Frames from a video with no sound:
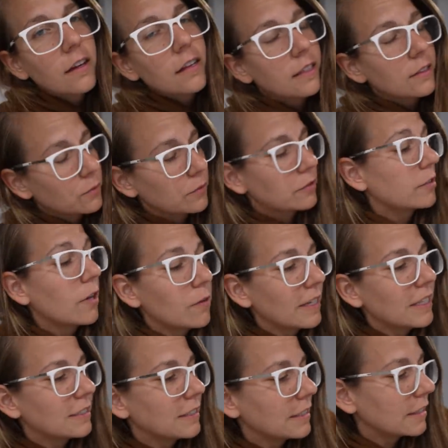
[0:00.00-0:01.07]
thought this was so
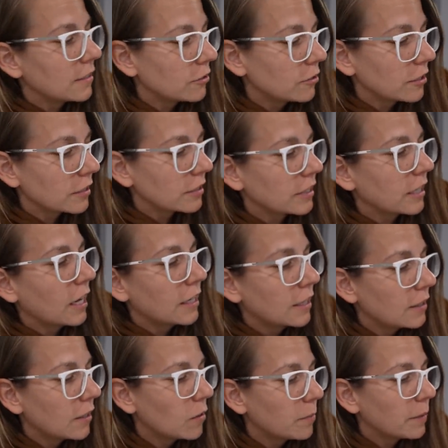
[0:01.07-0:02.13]
easy that you just cut
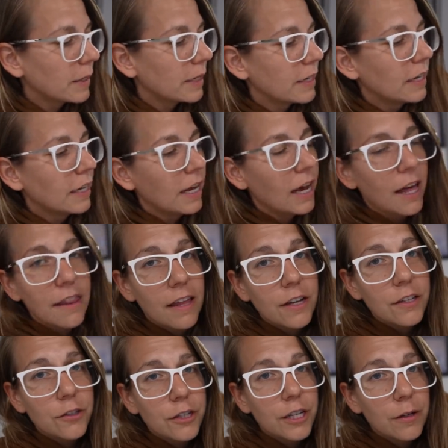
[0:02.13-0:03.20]
it open and
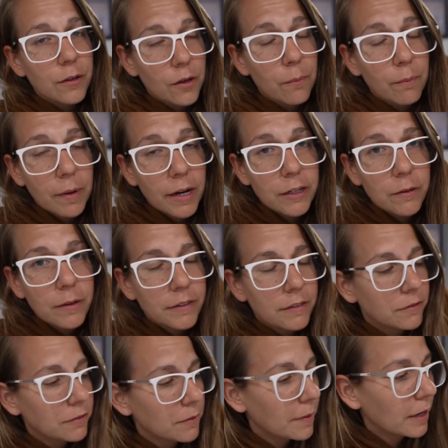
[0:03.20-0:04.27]
then you can microwave
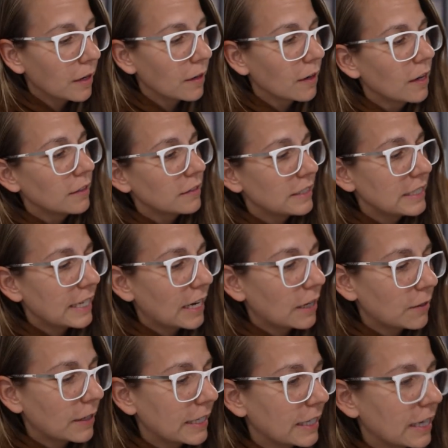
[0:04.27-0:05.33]
it from there. See how
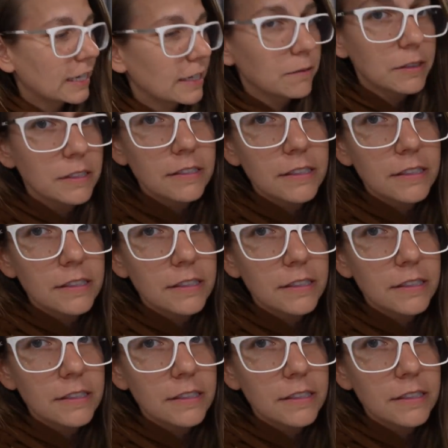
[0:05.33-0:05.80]
I cut it with